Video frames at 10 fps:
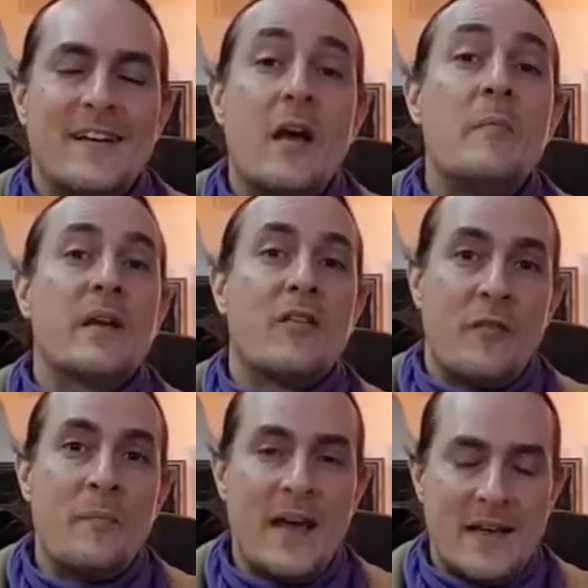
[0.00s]
a bit of
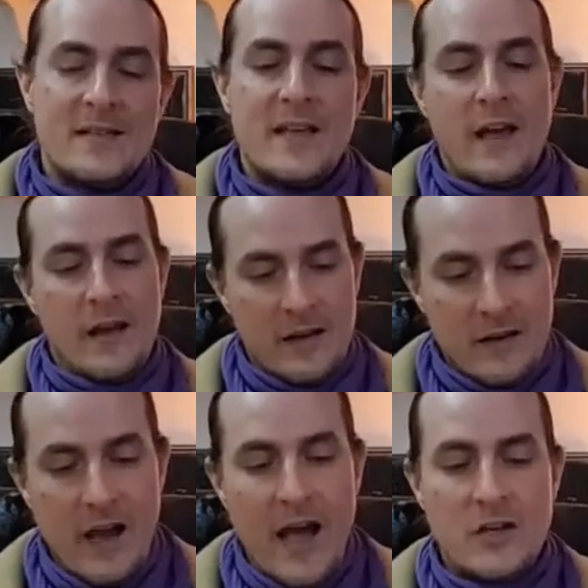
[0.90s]
a mess, and
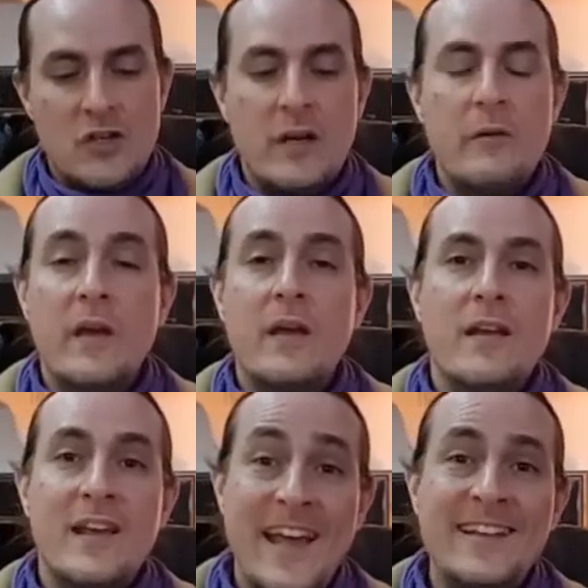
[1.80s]
actually we
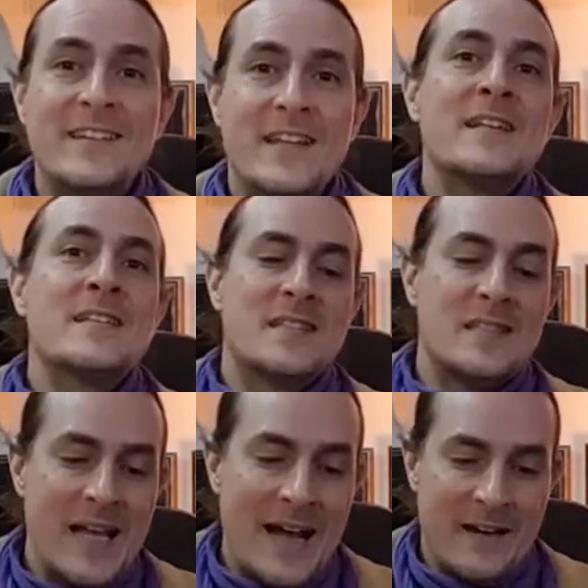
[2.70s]
can get things
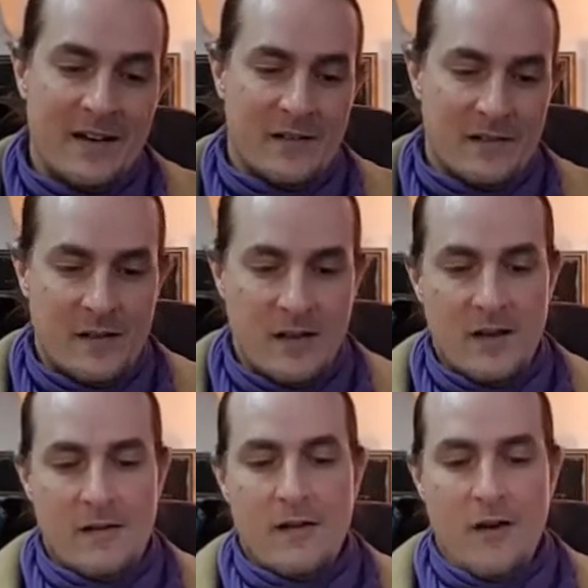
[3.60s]
done
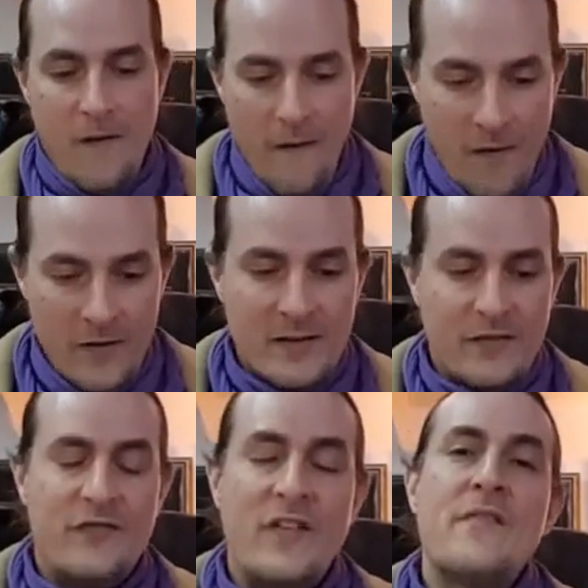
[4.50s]
on the
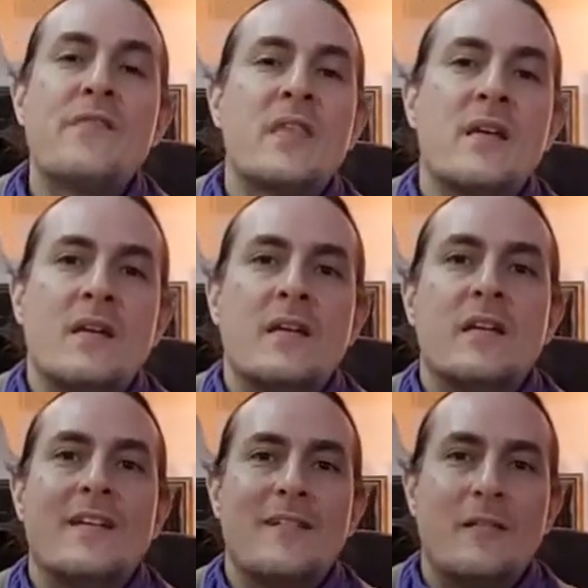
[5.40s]
fifth
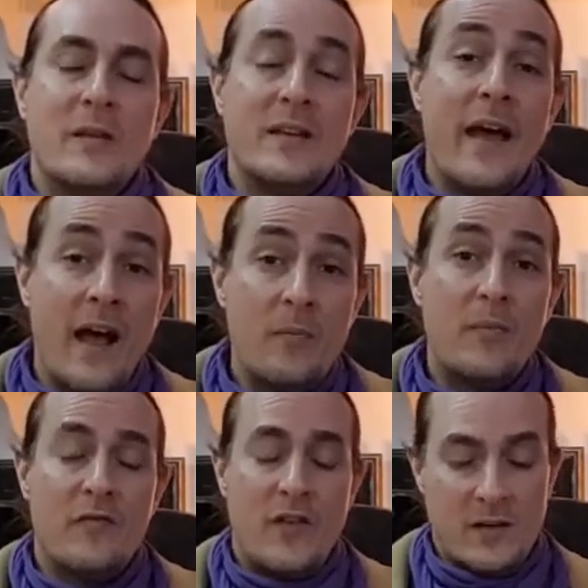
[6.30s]
with the help
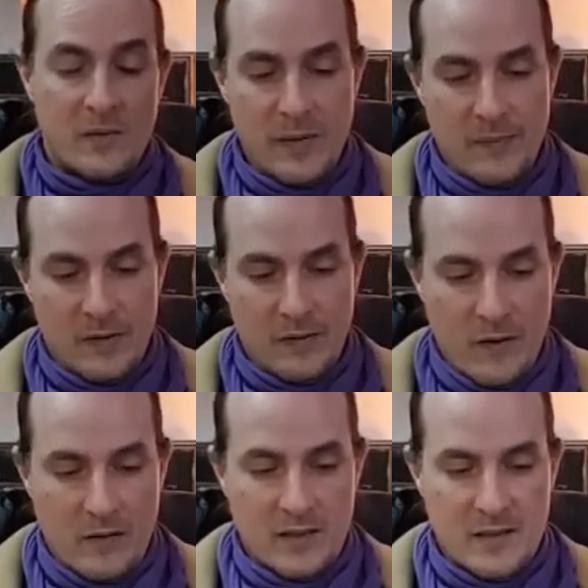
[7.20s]
of other people
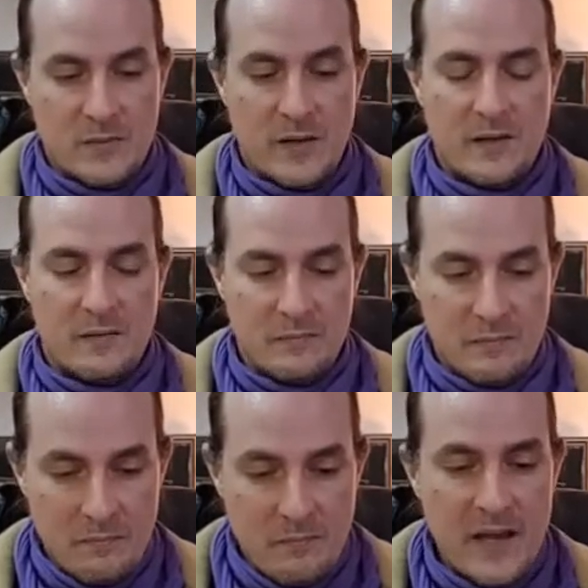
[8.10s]
around us. We can
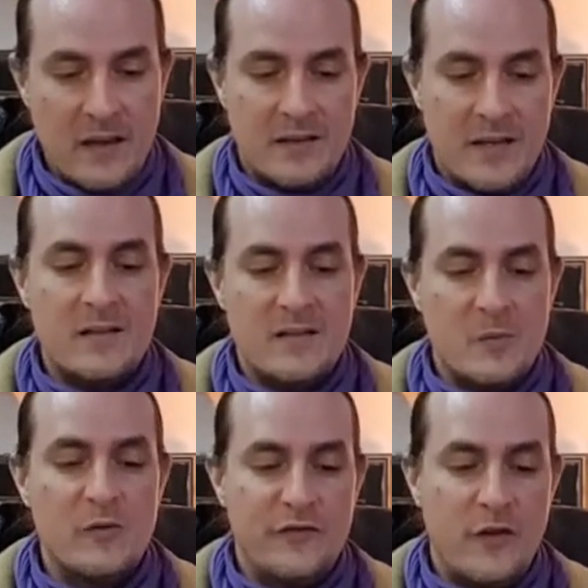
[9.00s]
make things
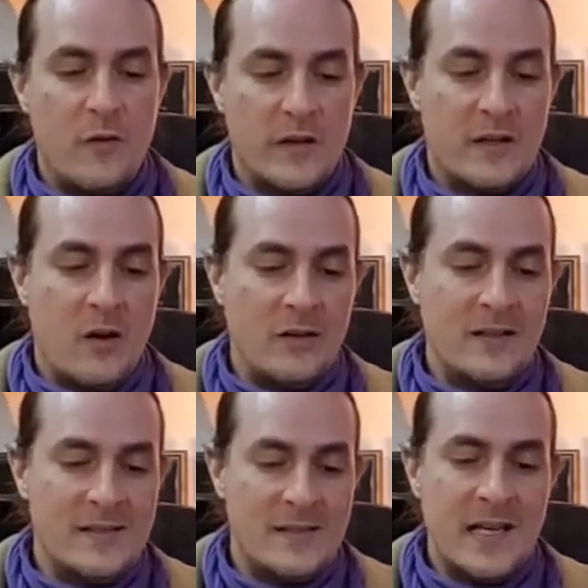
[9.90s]
move forward. And on
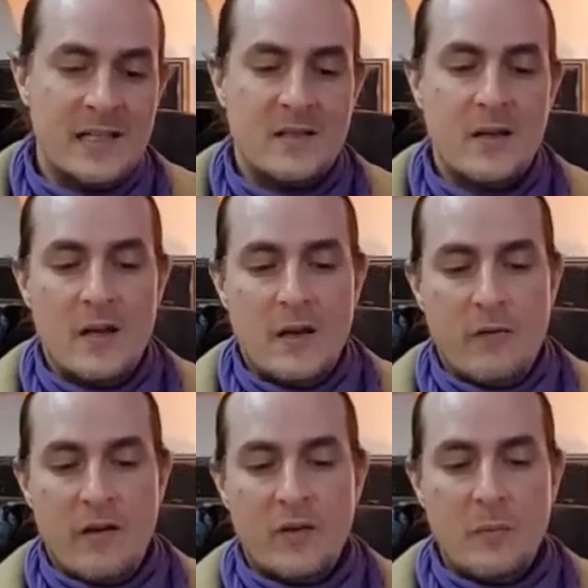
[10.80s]
the sixth,
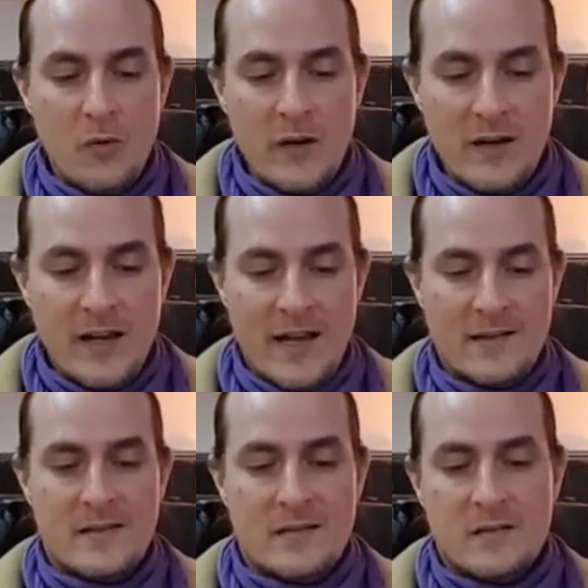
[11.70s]
we have the moon in
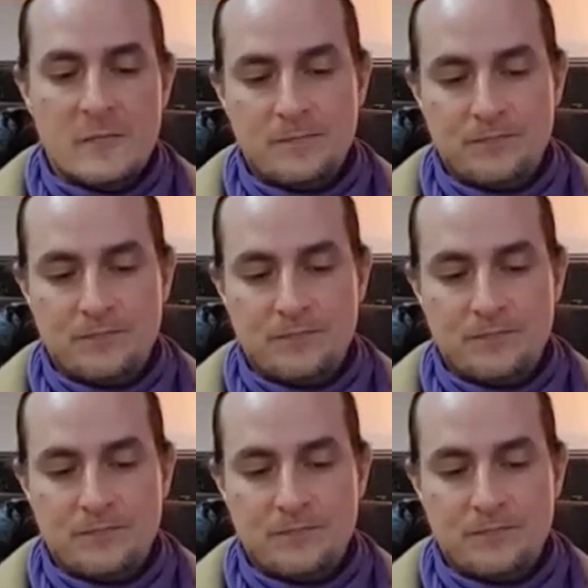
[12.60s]
Cancer,